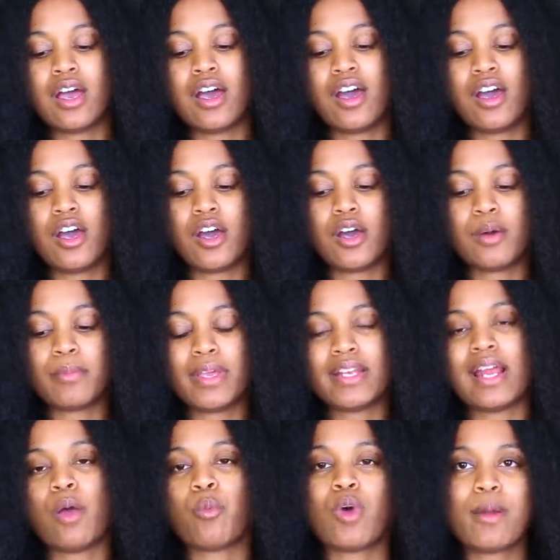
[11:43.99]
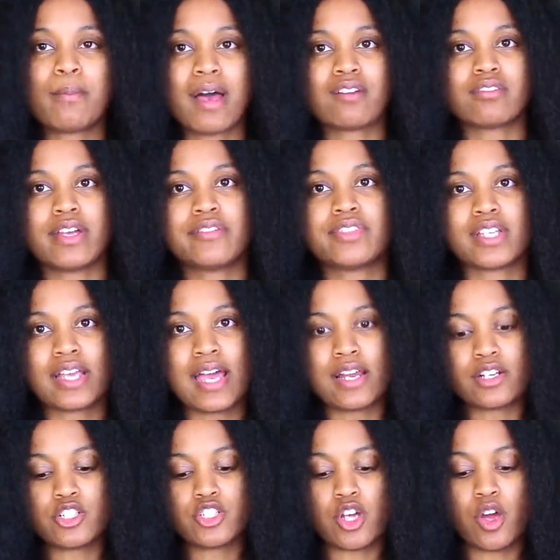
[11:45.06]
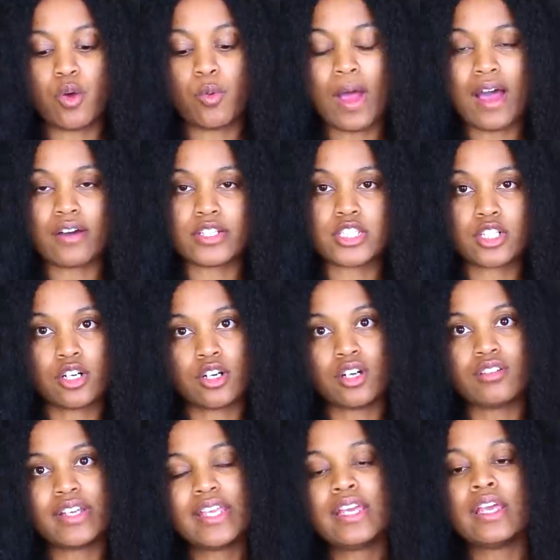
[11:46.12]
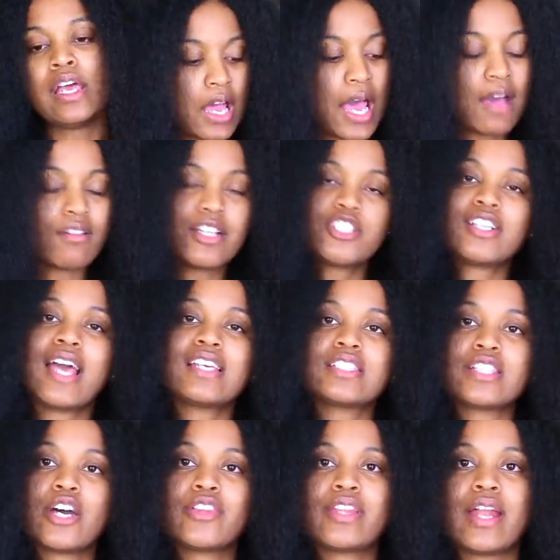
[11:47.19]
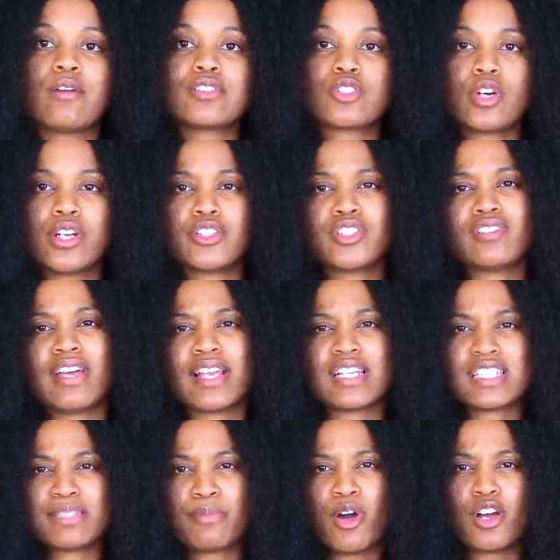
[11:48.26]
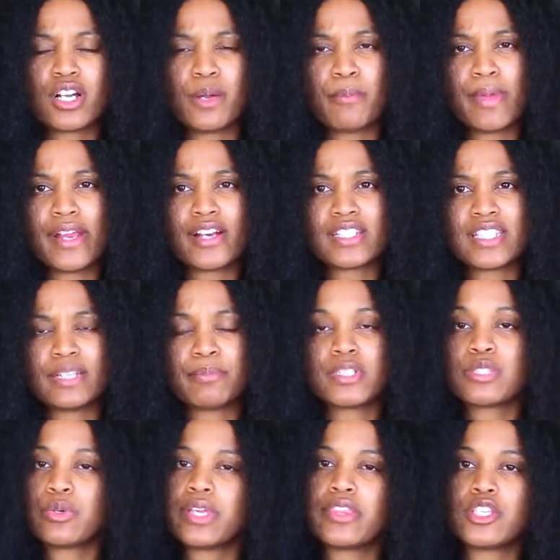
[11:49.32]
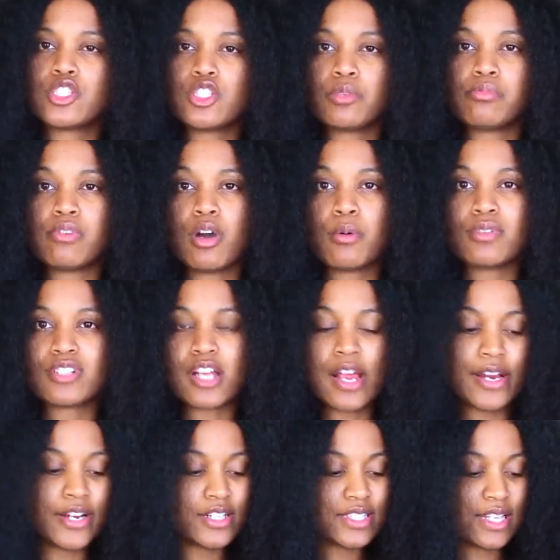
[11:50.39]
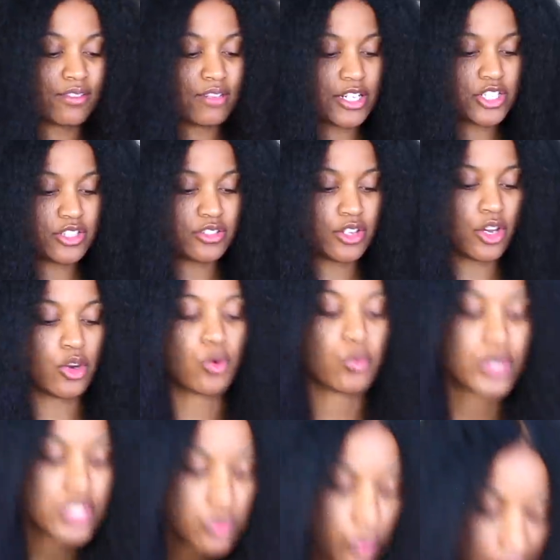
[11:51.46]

Um, and I want my length to kind of show while it's curly. I let you guys know that I was gonna do like a small comparison between the two blow dryers and let you know which